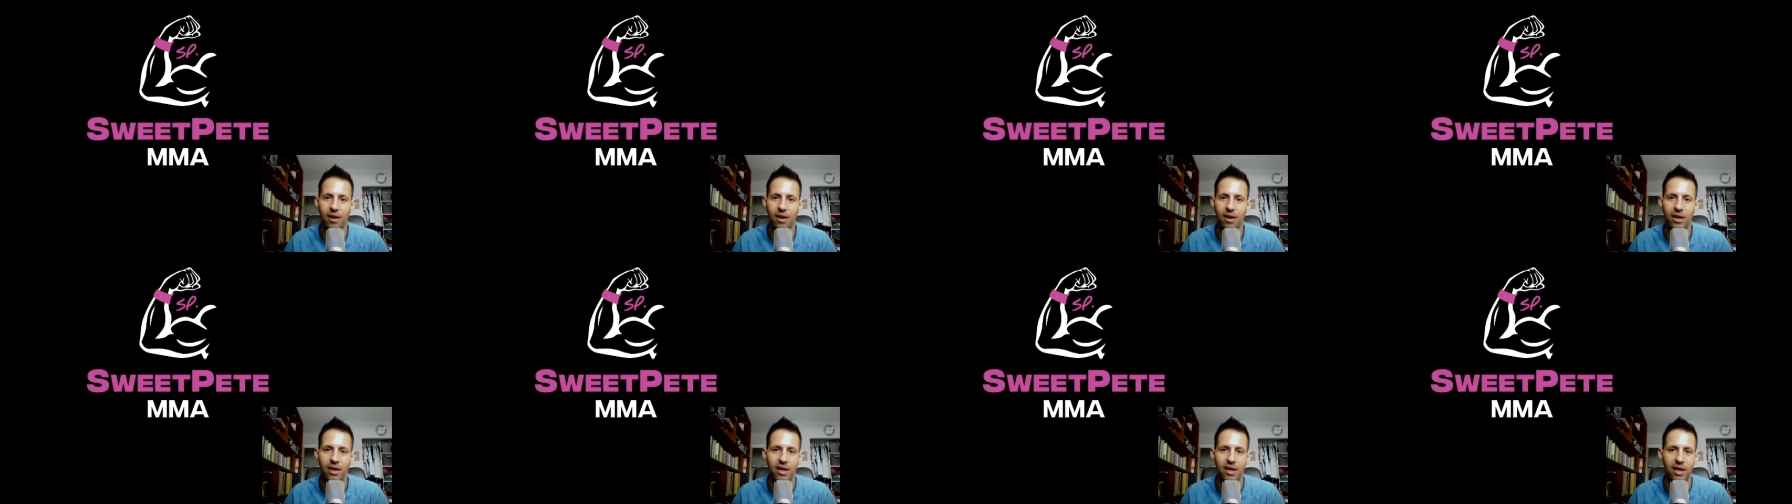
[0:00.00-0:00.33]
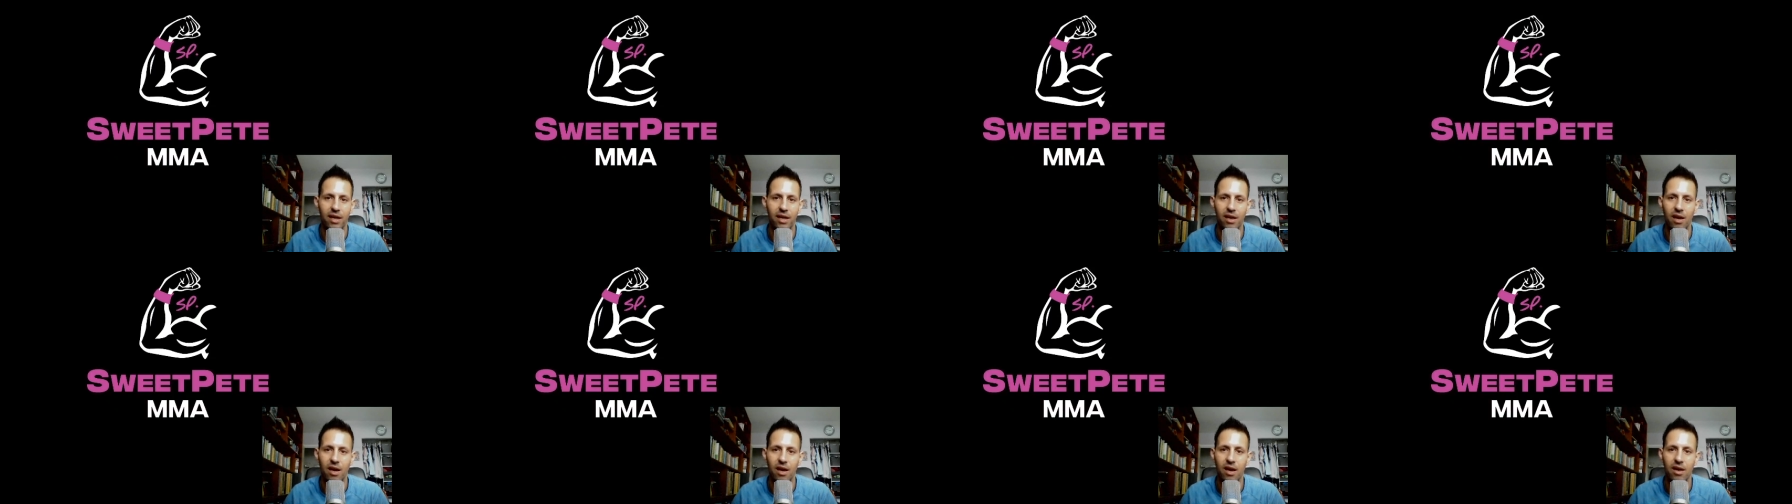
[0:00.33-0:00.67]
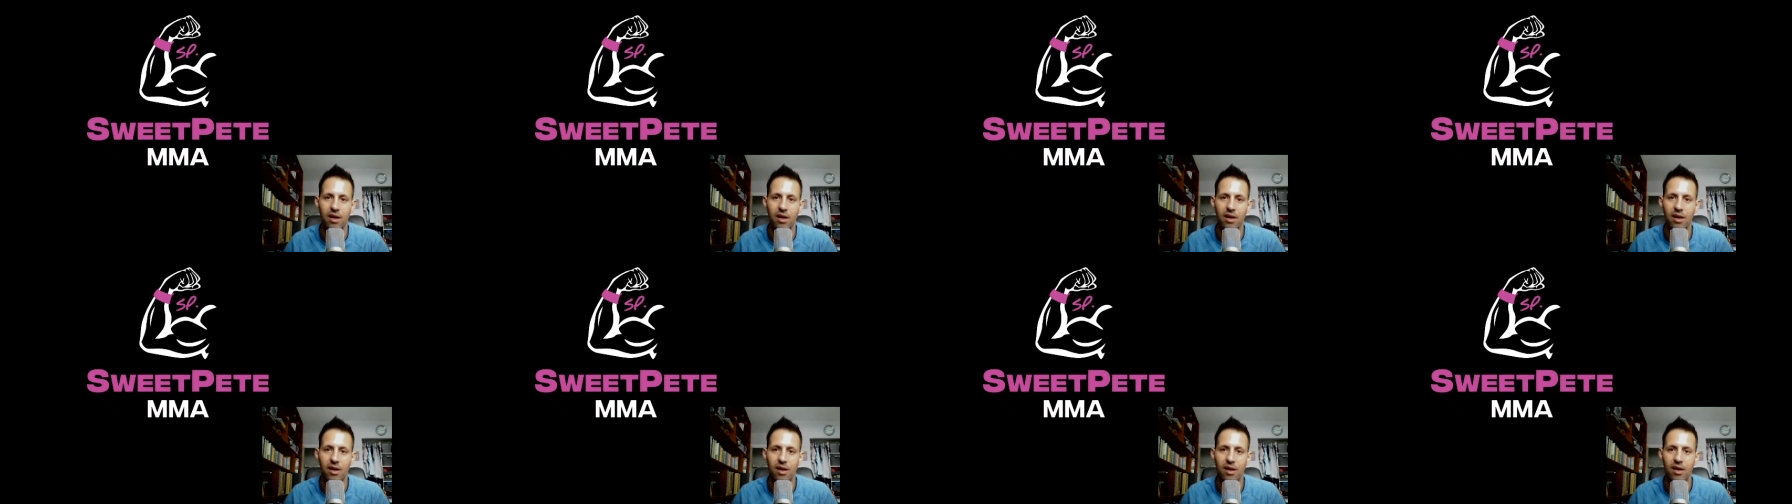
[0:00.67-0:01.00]
in
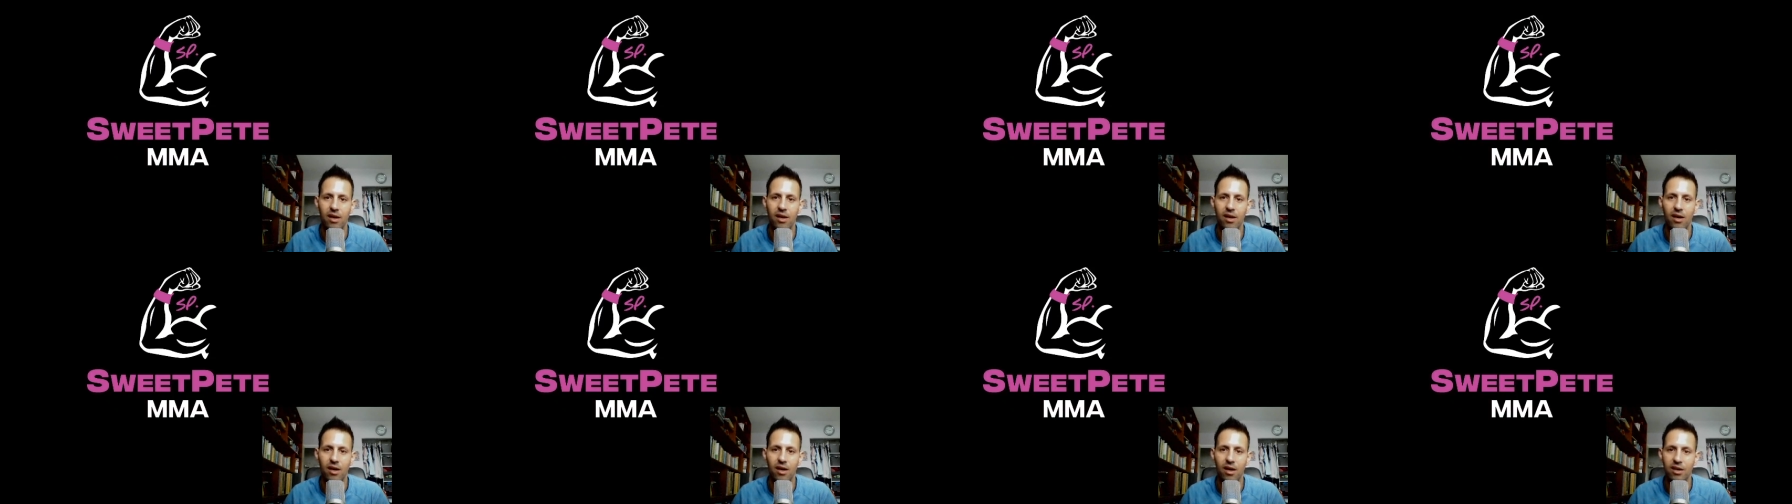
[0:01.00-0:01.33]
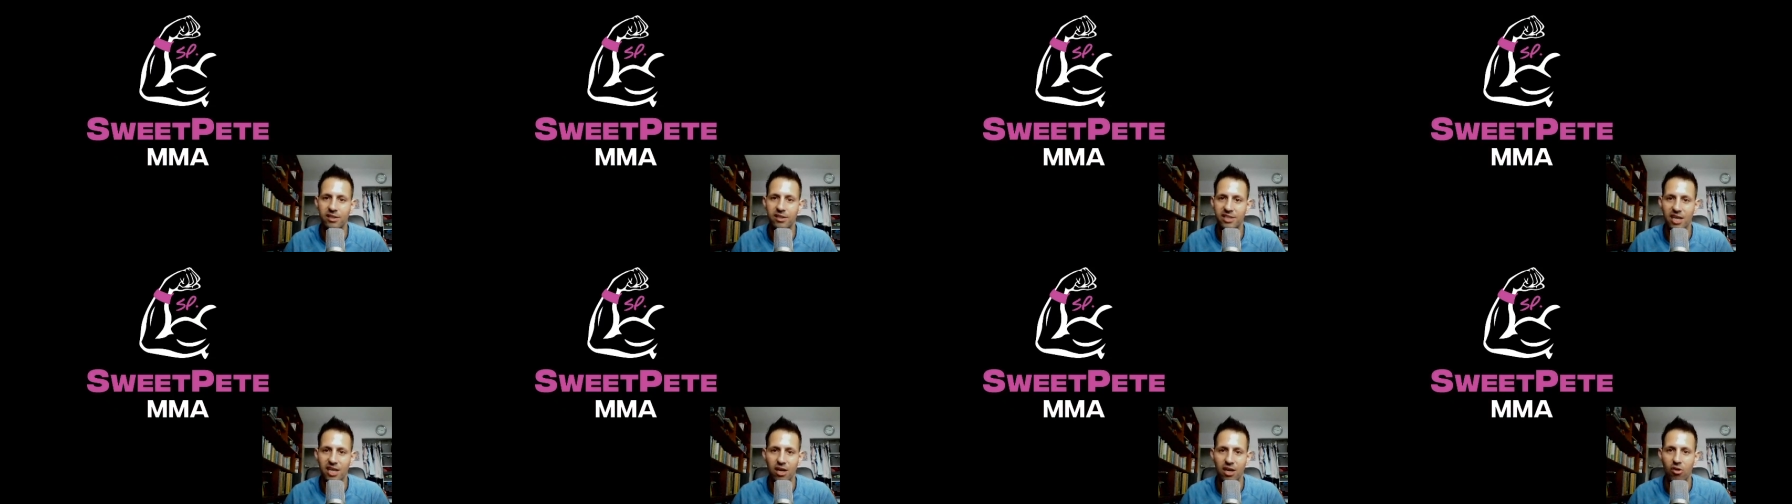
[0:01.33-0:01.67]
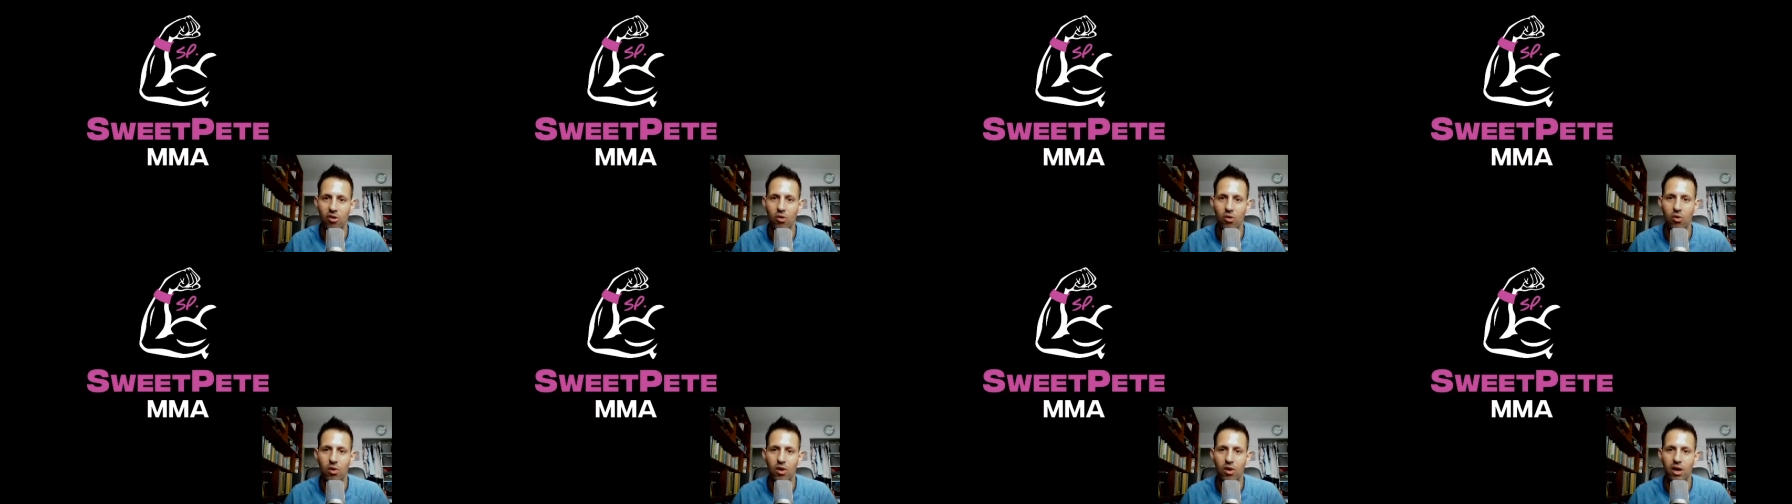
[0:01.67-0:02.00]

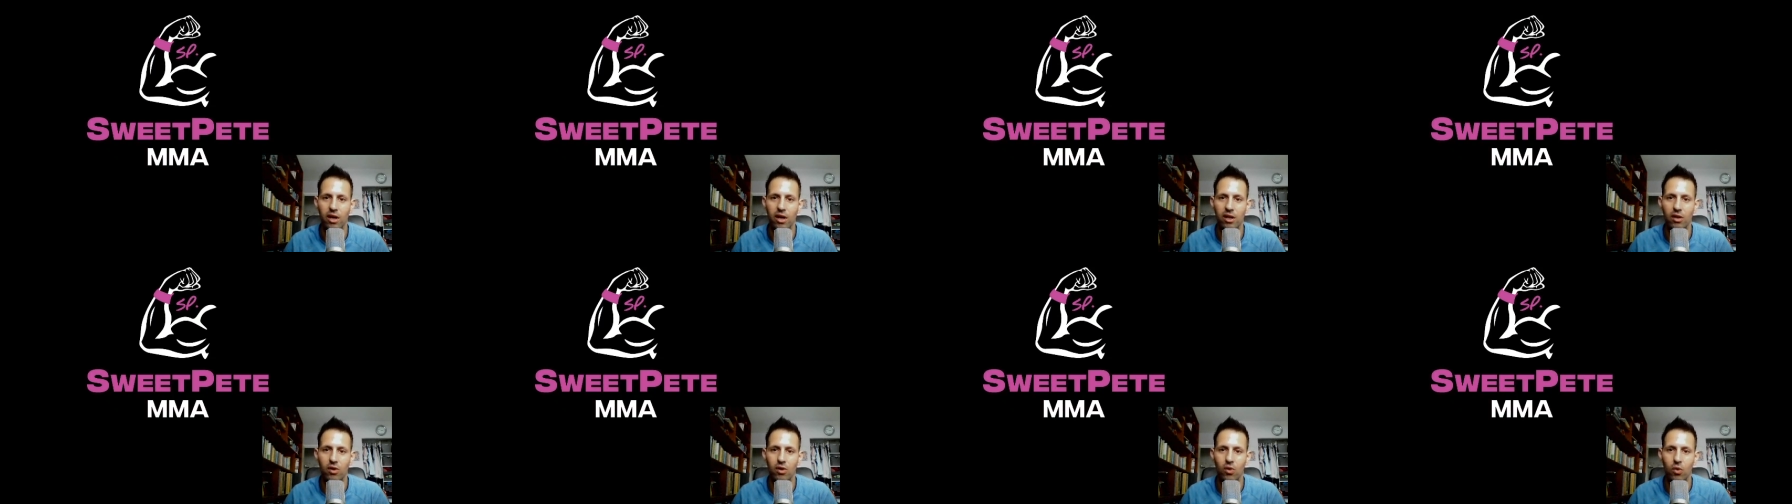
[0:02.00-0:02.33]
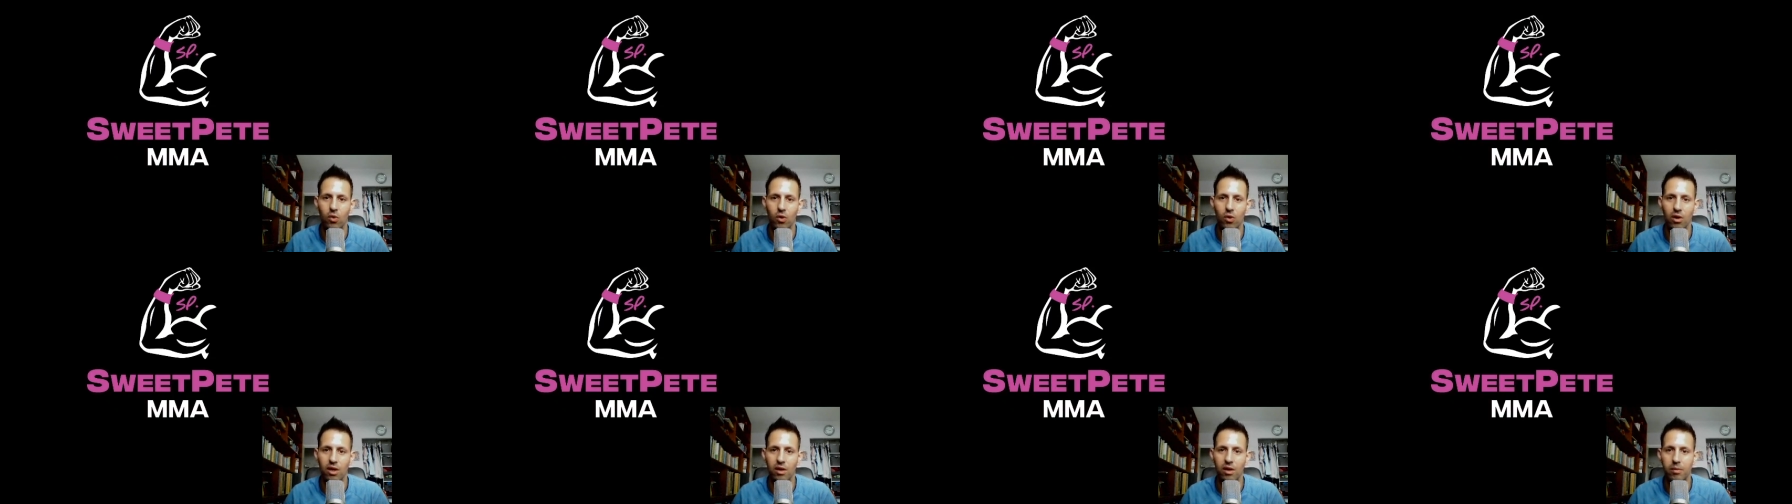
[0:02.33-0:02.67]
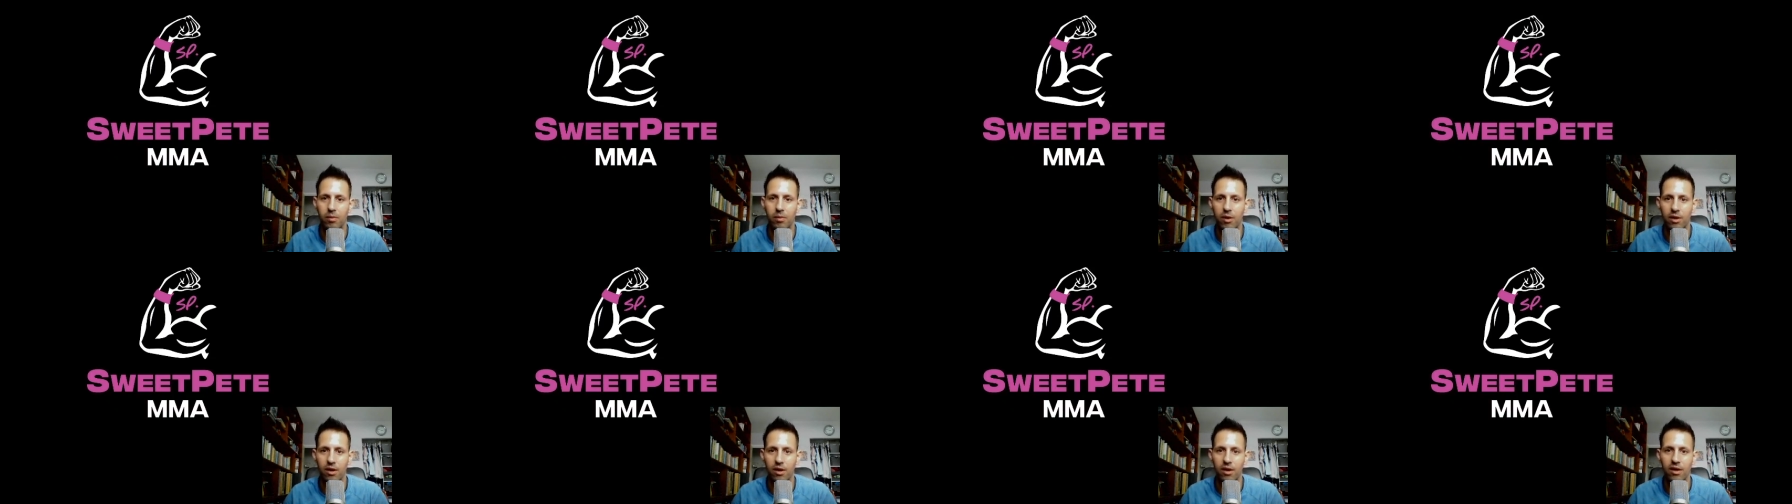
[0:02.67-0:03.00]
Ontario or
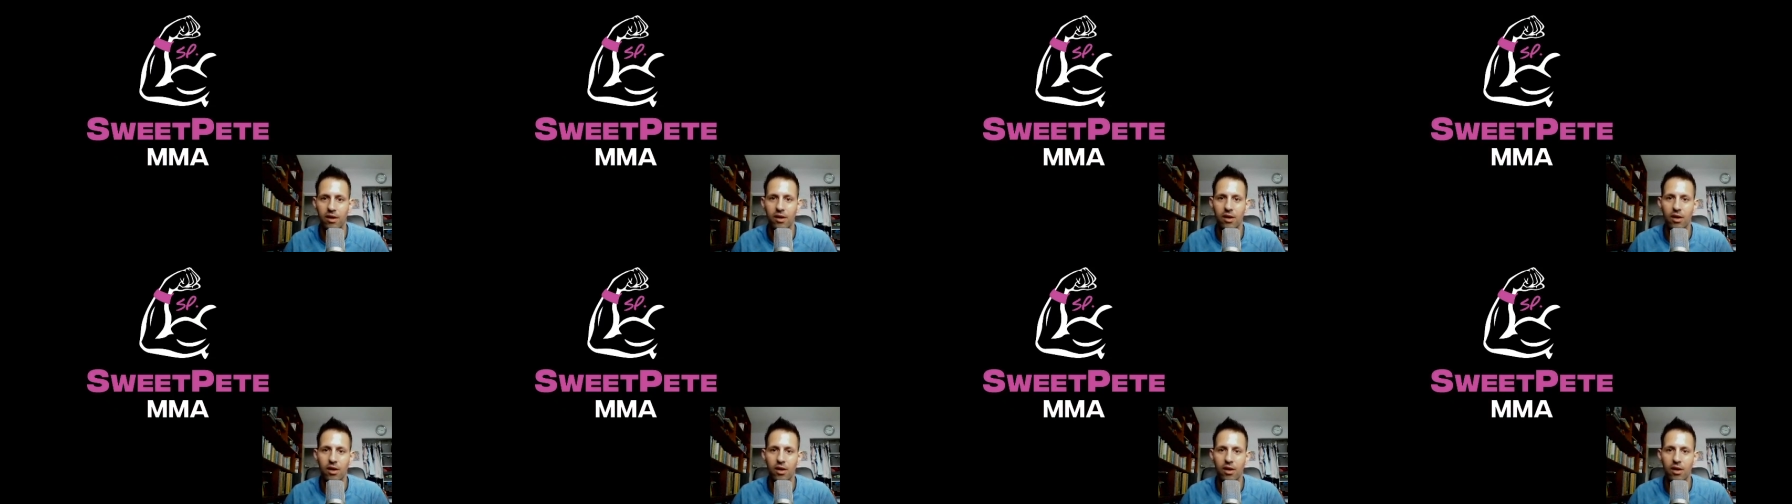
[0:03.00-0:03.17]
Alberta,